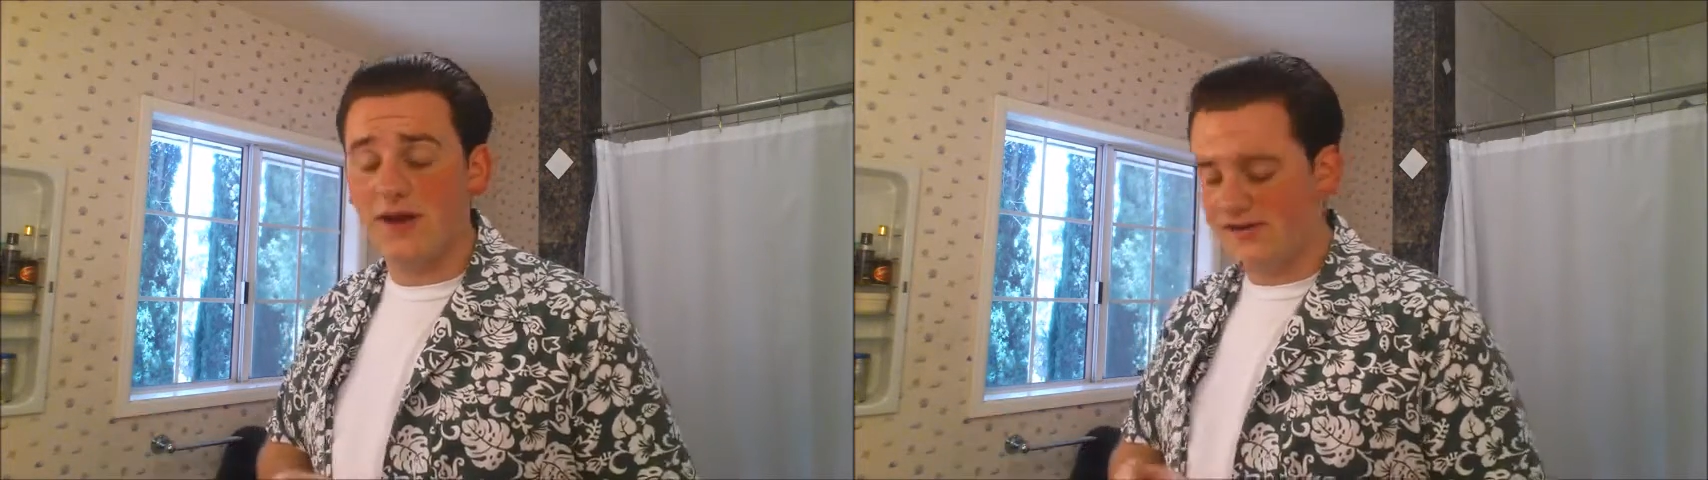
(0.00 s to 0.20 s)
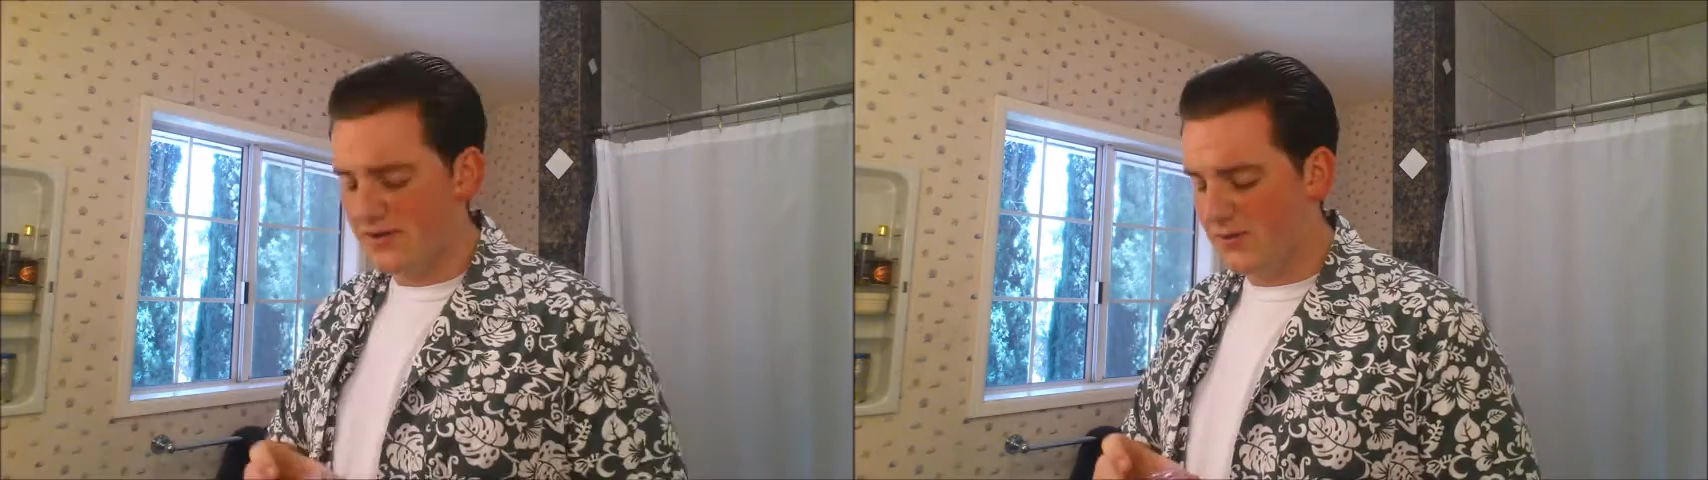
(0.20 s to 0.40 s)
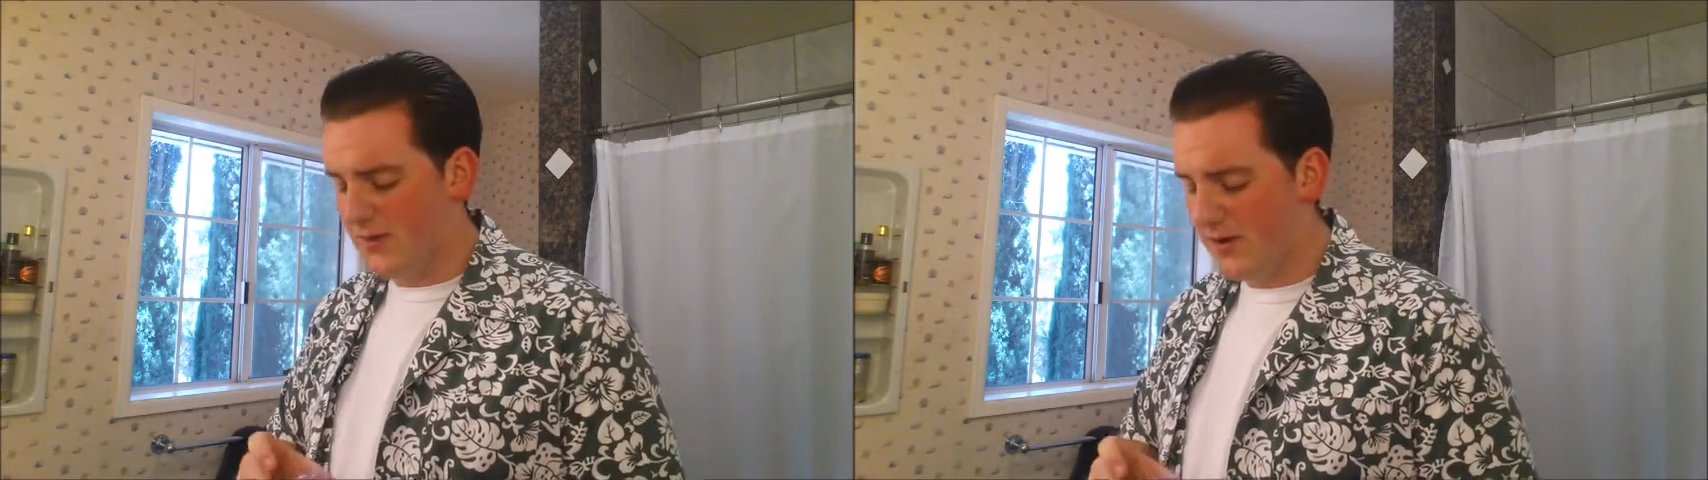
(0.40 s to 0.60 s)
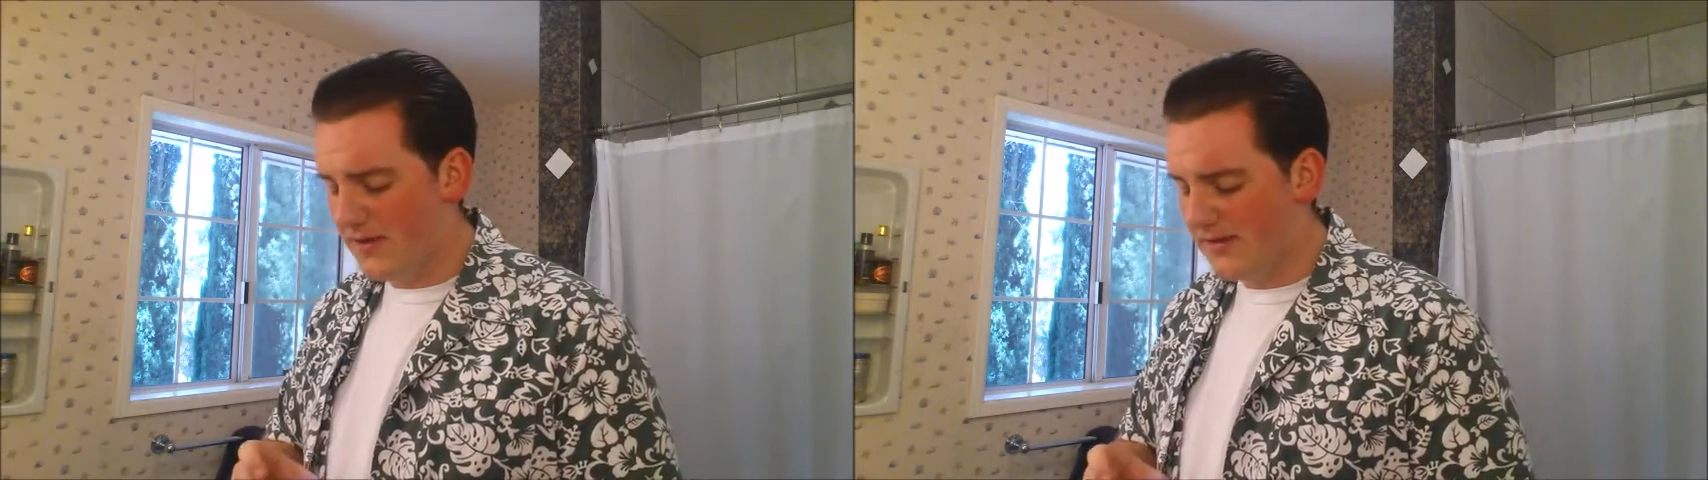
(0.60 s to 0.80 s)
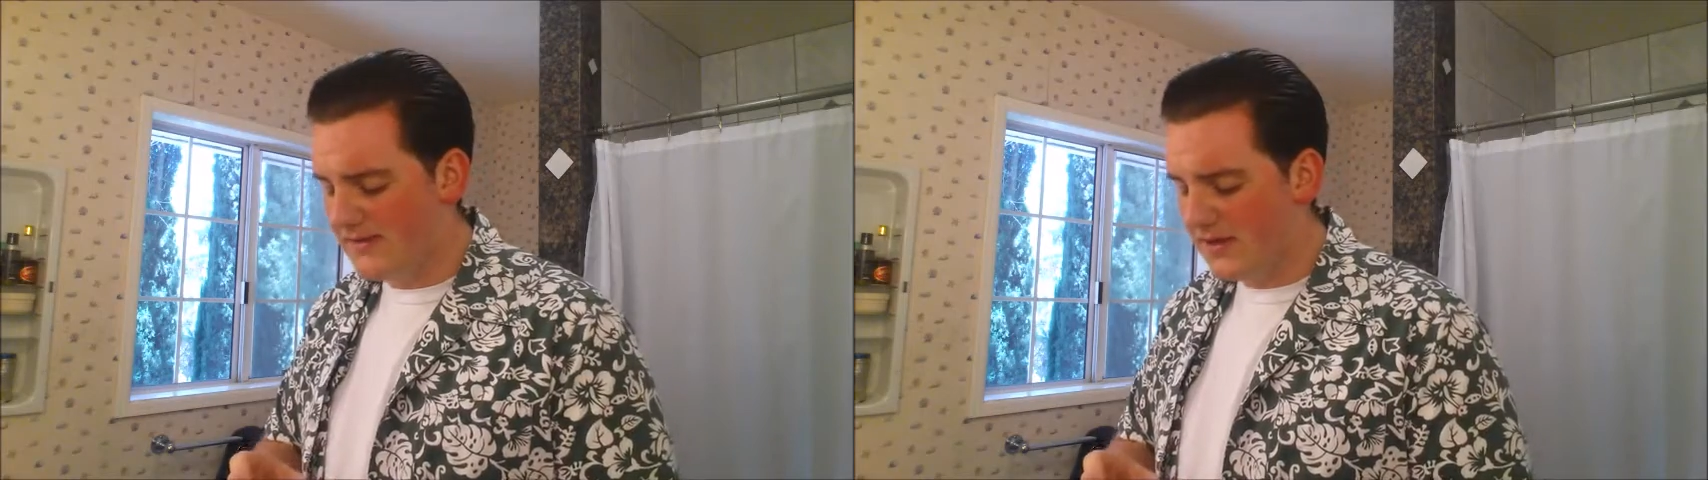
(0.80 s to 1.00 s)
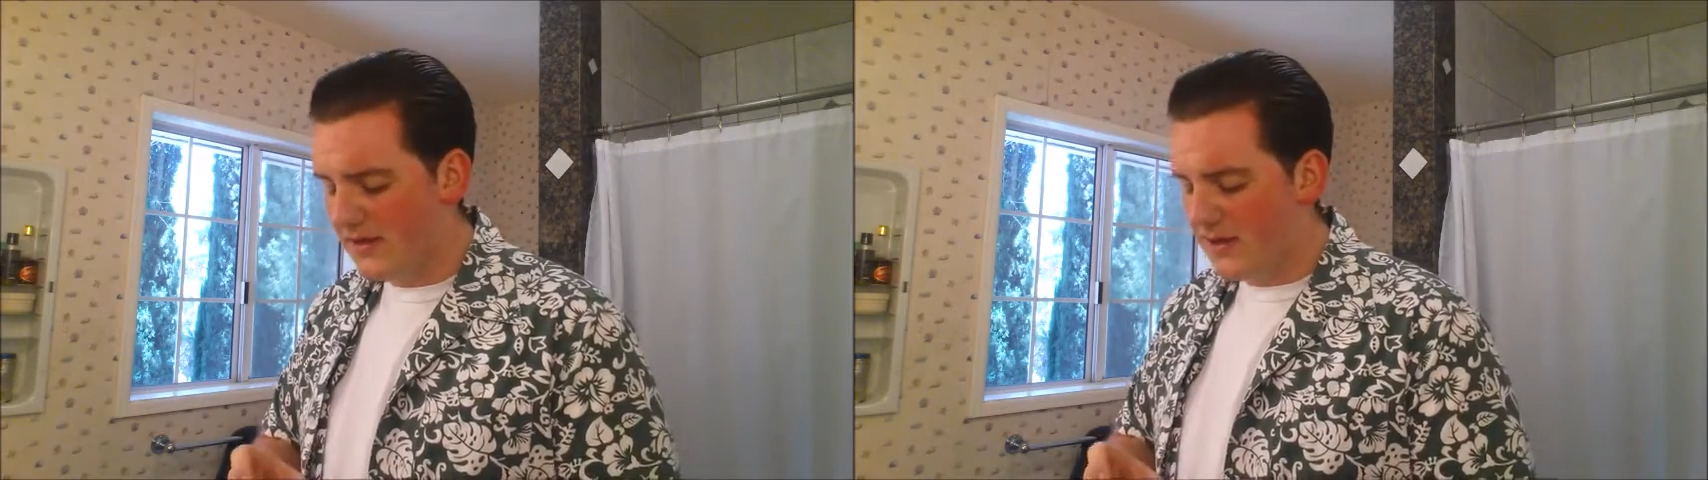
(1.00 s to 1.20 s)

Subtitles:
waxier pomades,